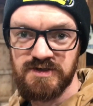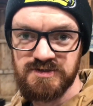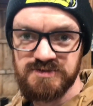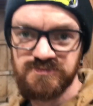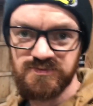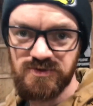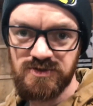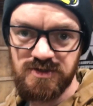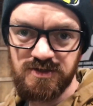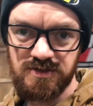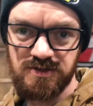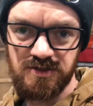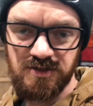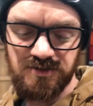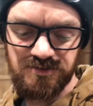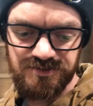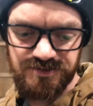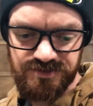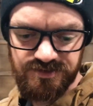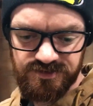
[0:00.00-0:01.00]
pretty
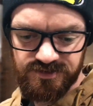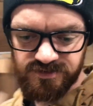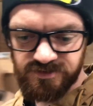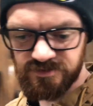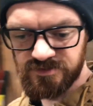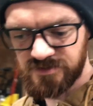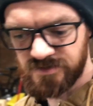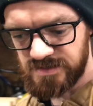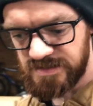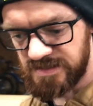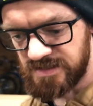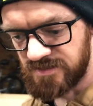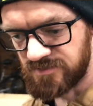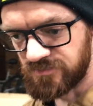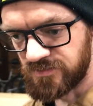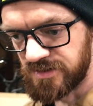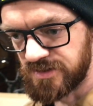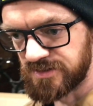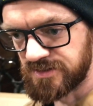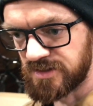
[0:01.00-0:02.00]
close
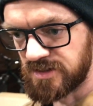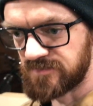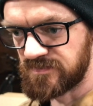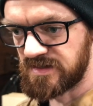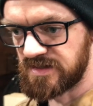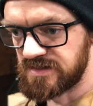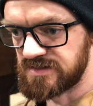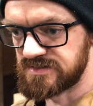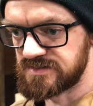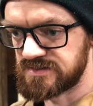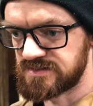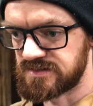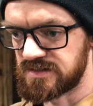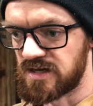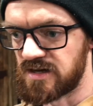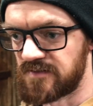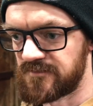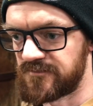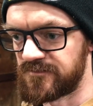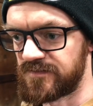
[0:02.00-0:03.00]
with all my
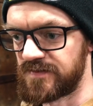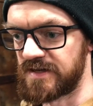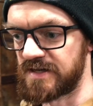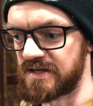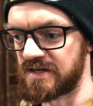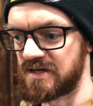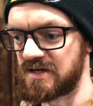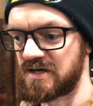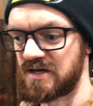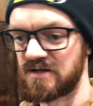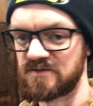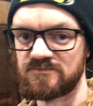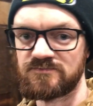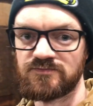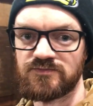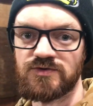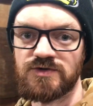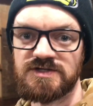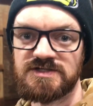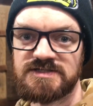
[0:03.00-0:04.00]
stuff that I had
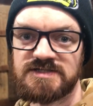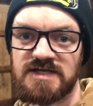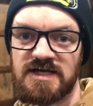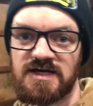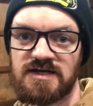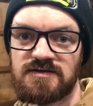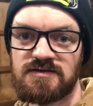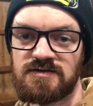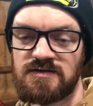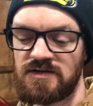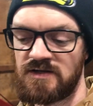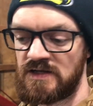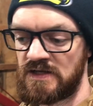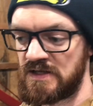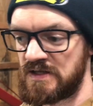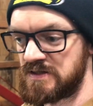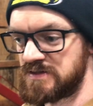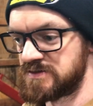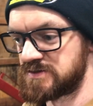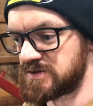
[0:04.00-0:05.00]
preset.
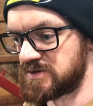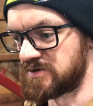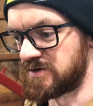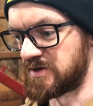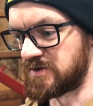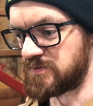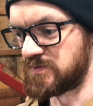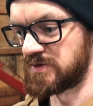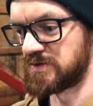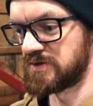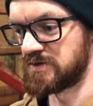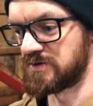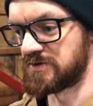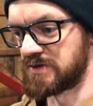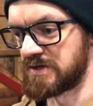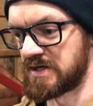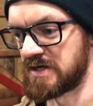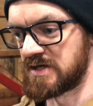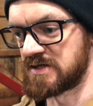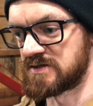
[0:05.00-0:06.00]
So I really only
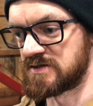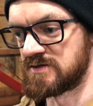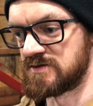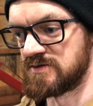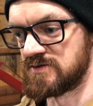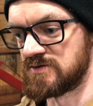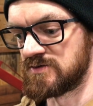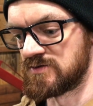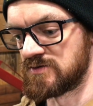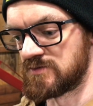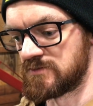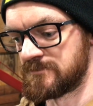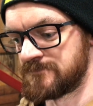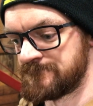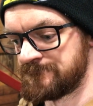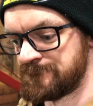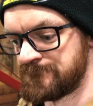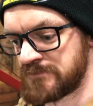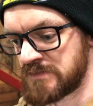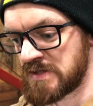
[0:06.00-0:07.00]
had to do
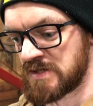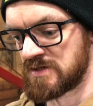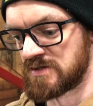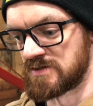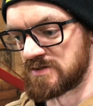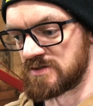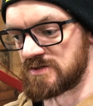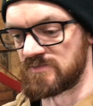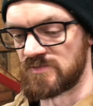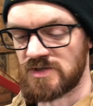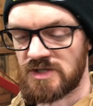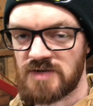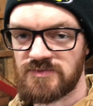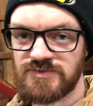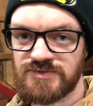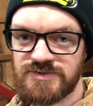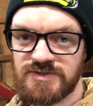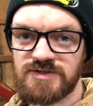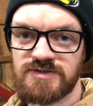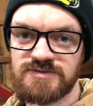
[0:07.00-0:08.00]
a couple
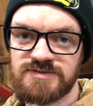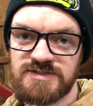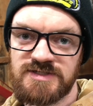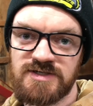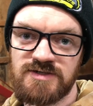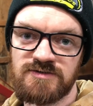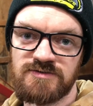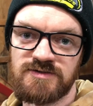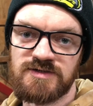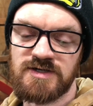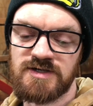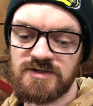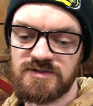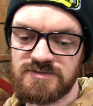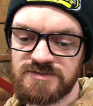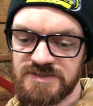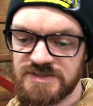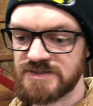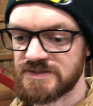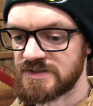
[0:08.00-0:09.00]
turns here and there
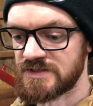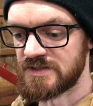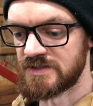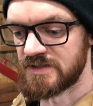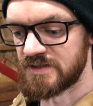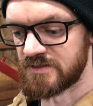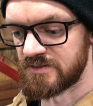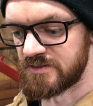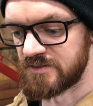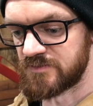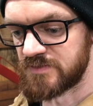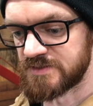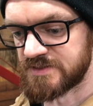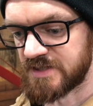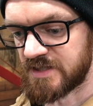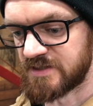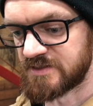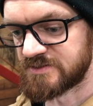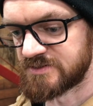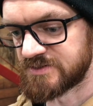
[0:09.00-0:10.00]
just to get the
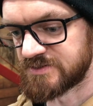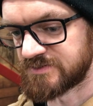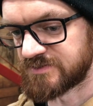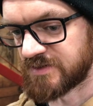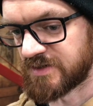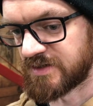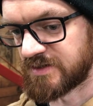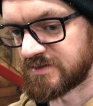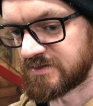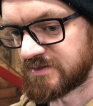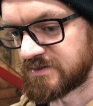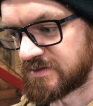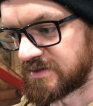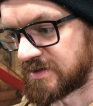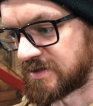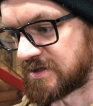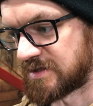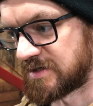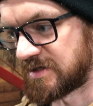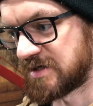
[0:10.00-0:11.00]
percentages right. I
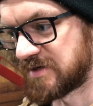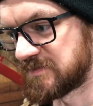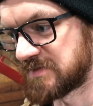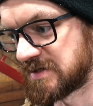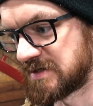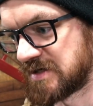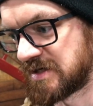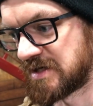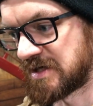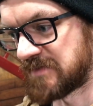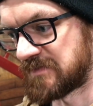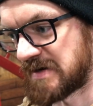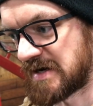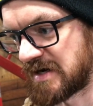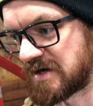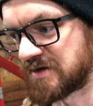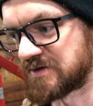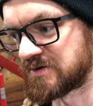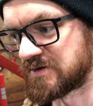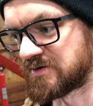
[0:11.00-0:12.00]
am gonna get it back on
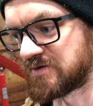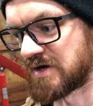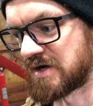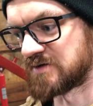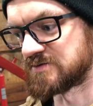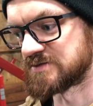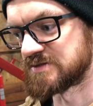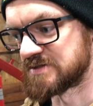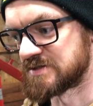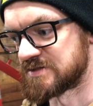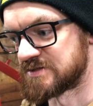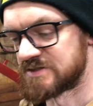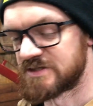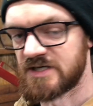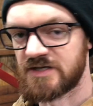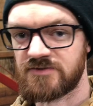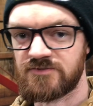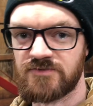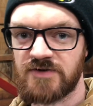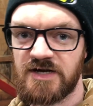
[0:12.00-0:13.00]
the ground just to check
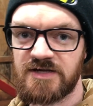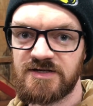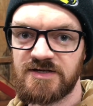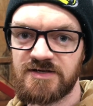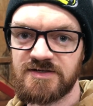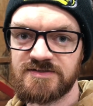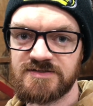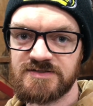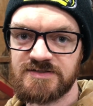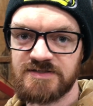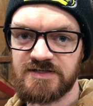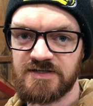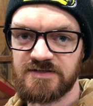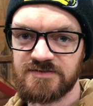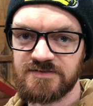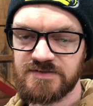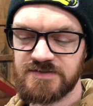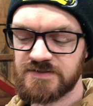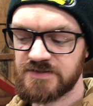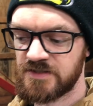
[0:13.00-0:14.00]
ride heights
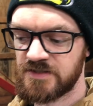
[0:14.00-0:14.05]
since